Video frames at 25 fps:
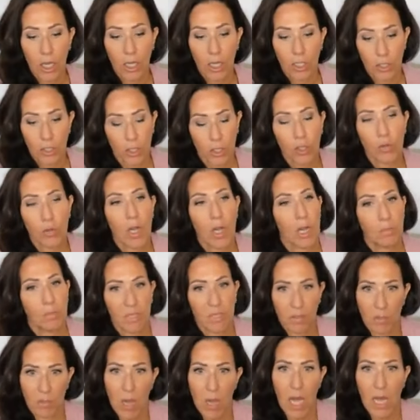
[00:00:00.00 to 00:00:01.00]
2 cups
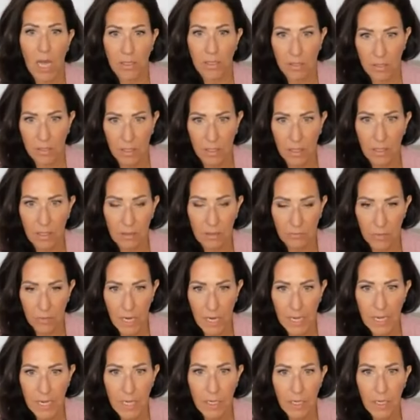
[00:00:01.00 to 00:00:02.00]
of pasta,
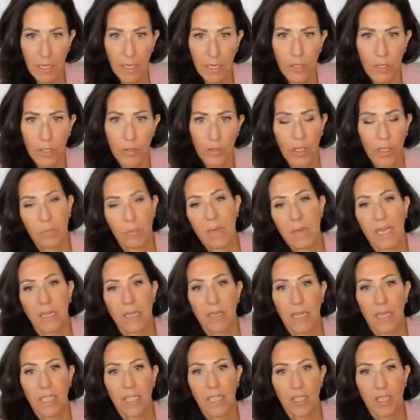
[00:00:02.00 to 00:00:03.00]
right, you could make a
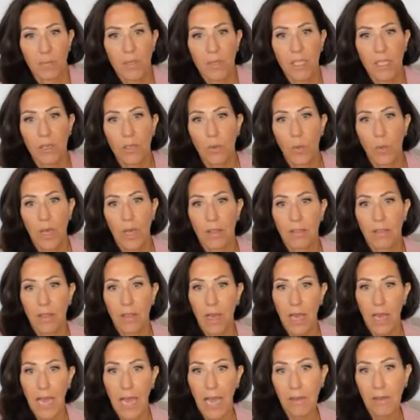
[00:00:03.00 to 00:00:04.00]
nice meal with a
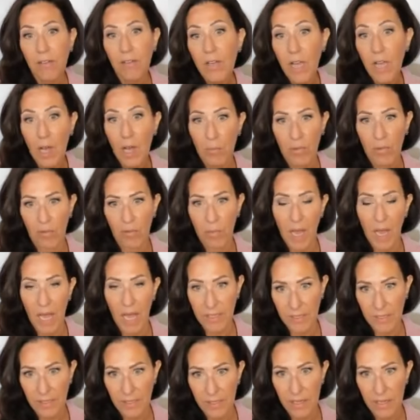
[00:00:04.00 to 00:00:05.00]
half a cup of
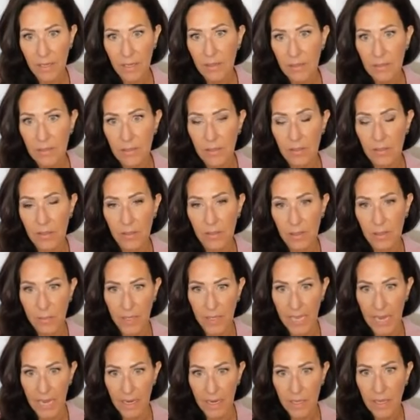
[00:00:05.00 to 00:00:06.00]
pasta or
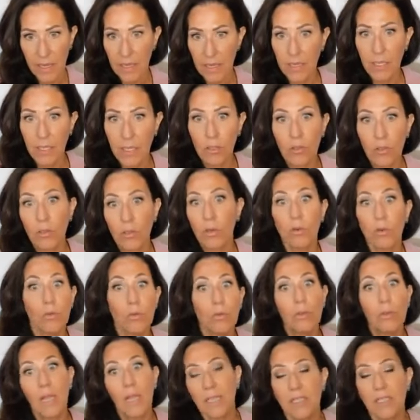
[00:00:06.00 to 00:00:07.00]
spaghetti and then load
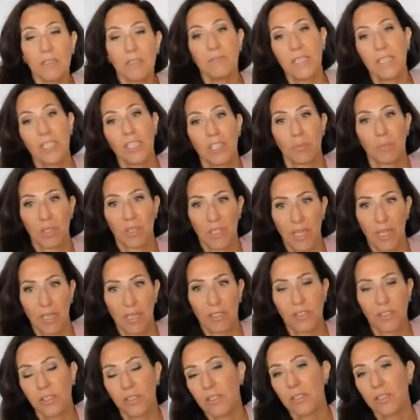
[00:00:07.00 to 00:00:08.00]
lots of vegetables on it.
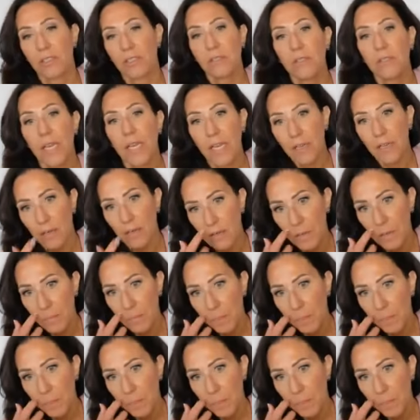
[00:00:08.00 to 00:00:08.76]
So you still get your